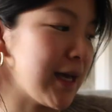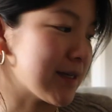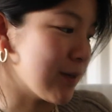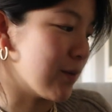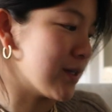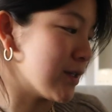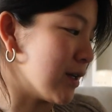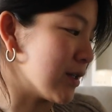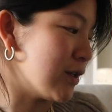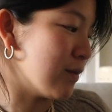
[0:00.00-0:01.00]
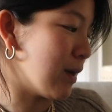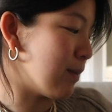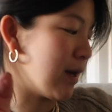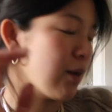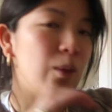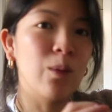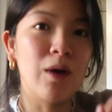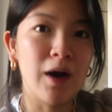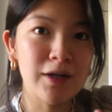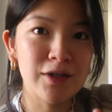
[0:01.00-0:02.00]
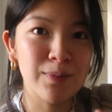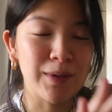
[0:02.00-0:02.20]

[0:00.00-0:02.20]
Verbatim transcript: yes, I wanted to talk to you about my watch